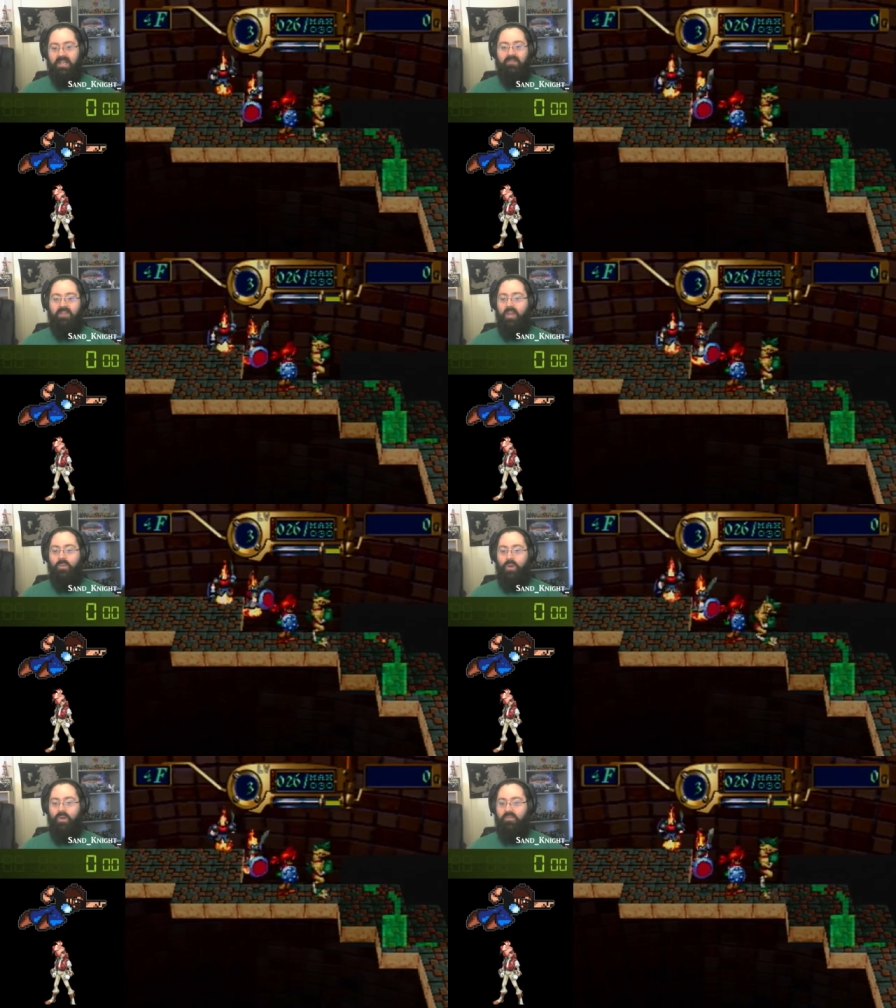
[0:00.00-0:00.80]
And I've got a
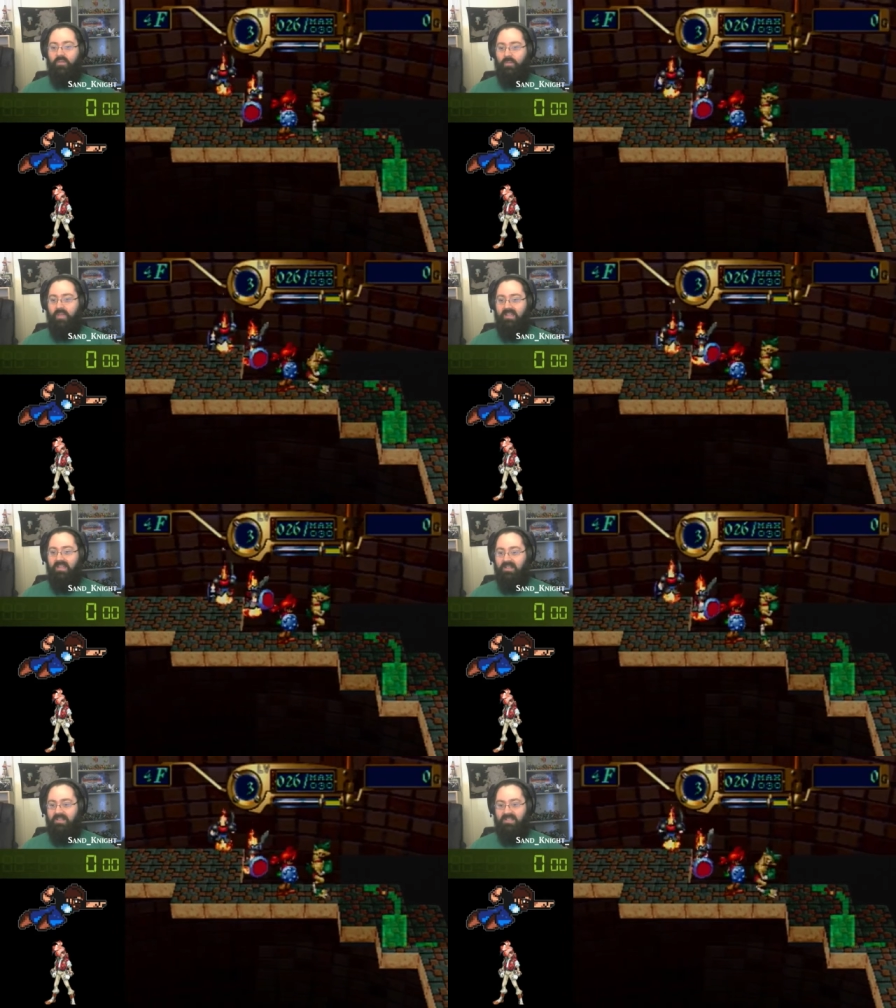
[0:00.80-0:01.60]
wonderful pet
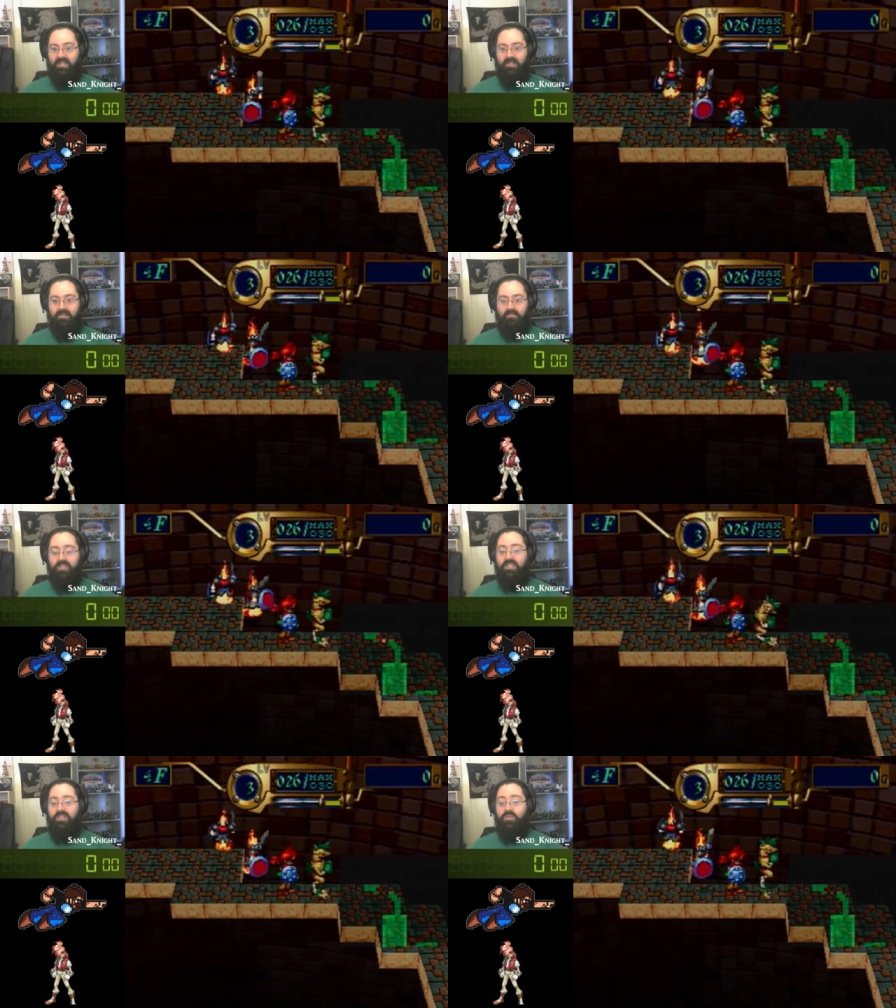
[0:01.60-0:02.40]
that is gonna
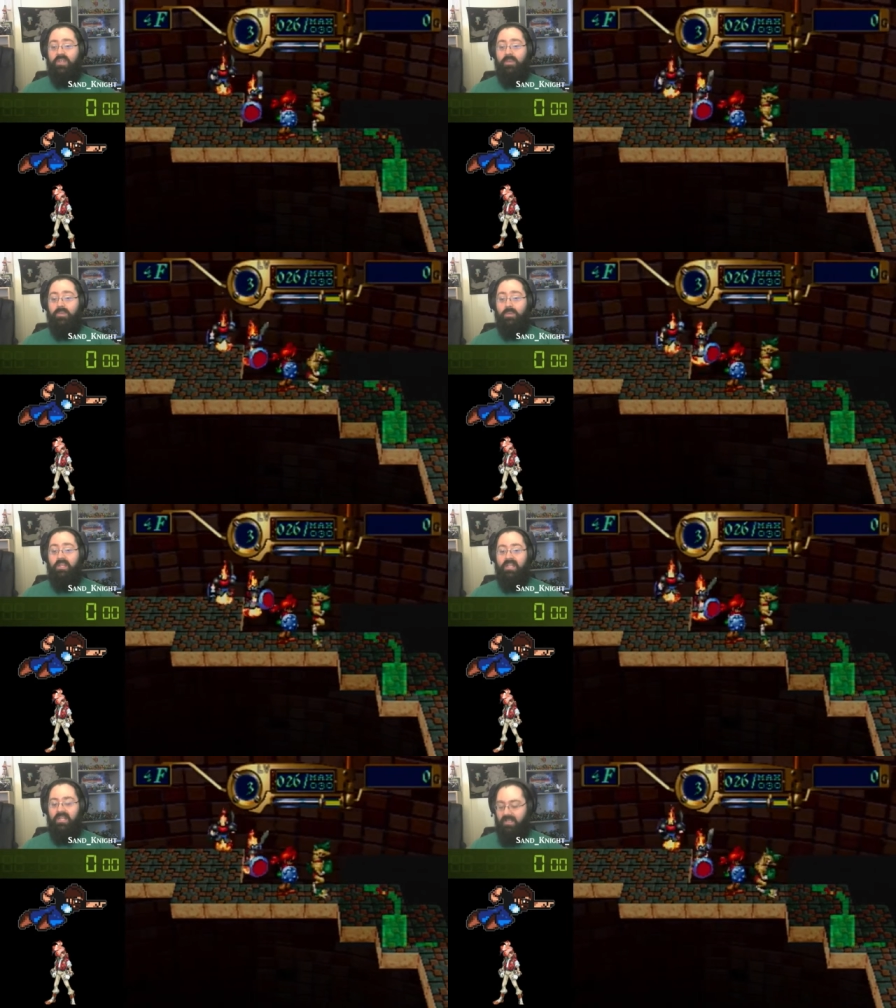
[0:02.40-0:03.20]
would destroy them in
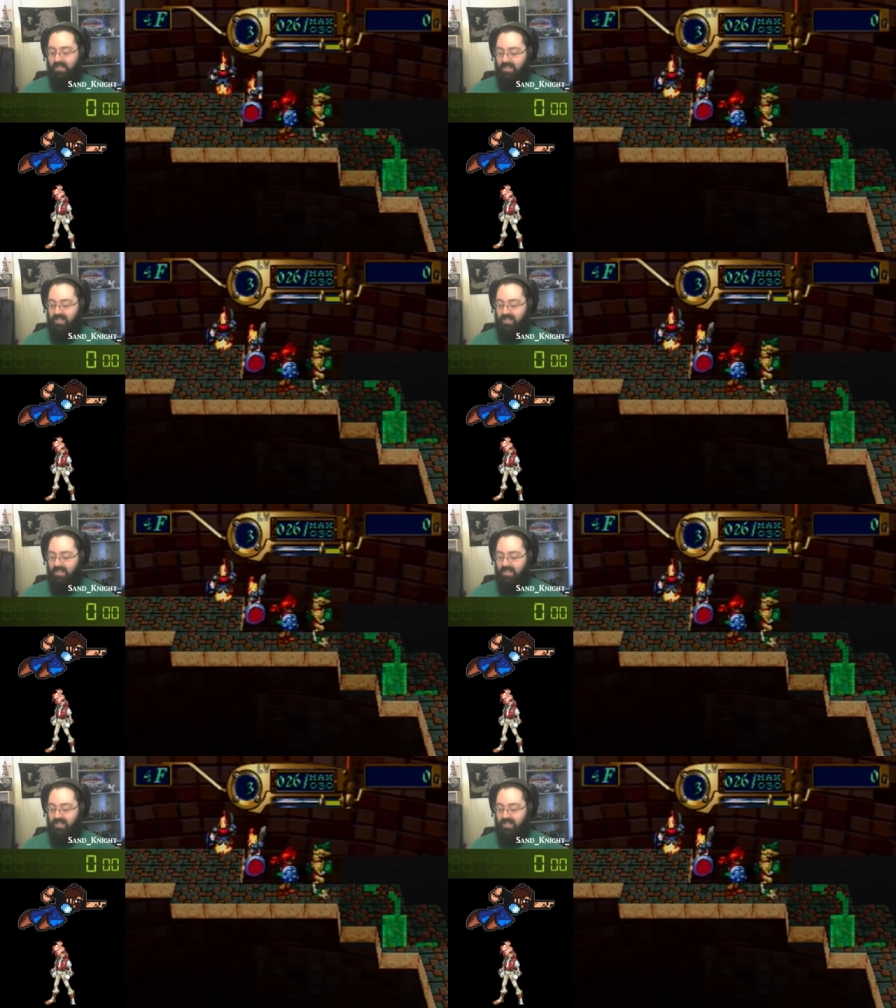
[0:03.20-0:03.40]
one hit.